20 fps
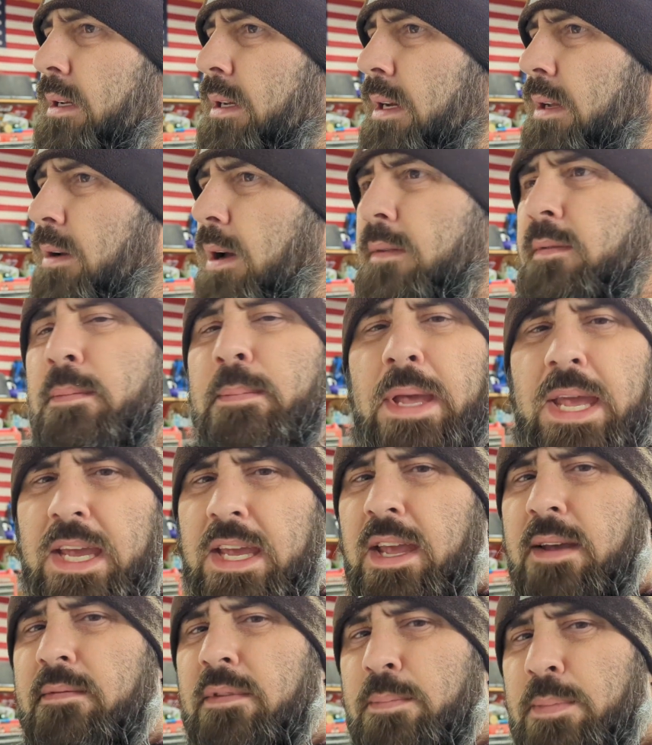I don't have a man
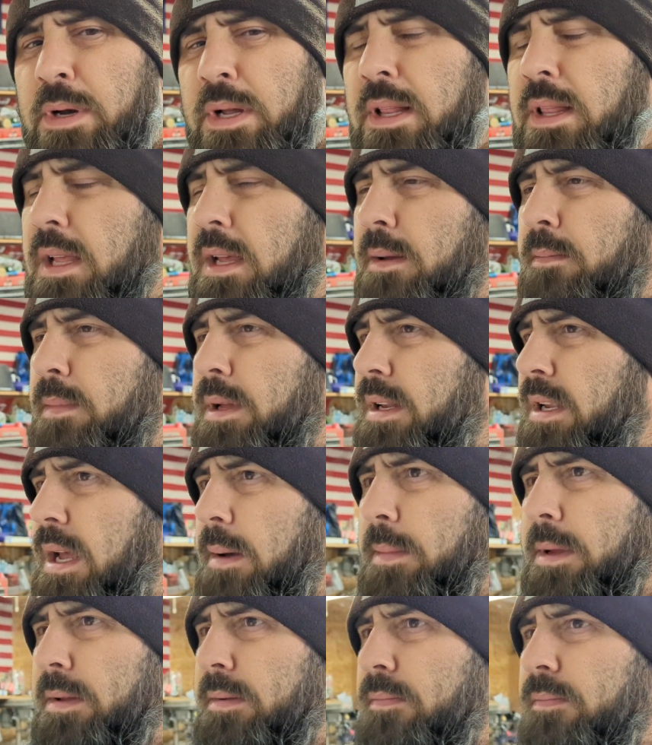cave to put it in, but
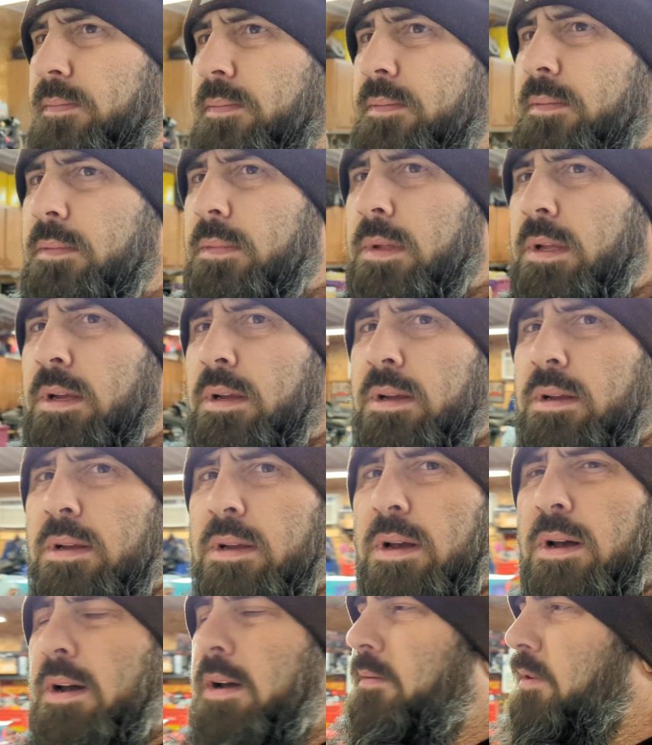damn it,
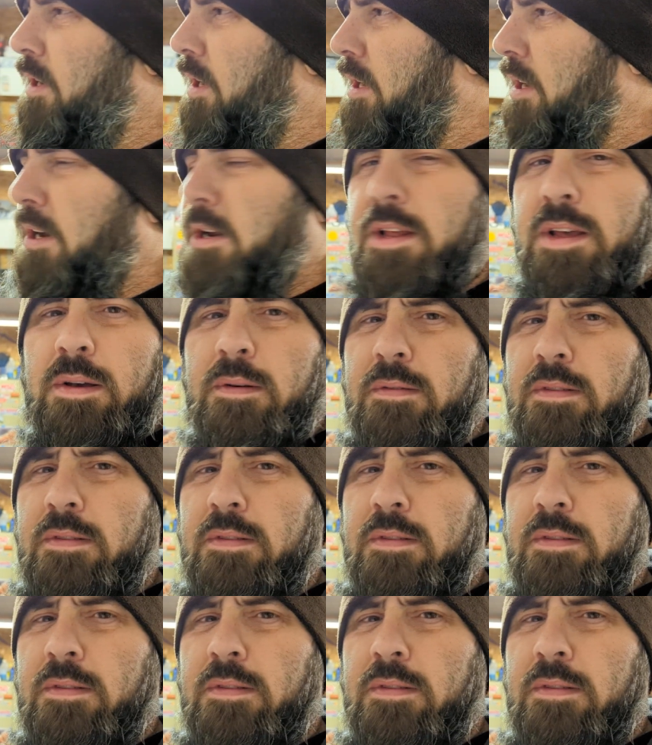I'll have a good audio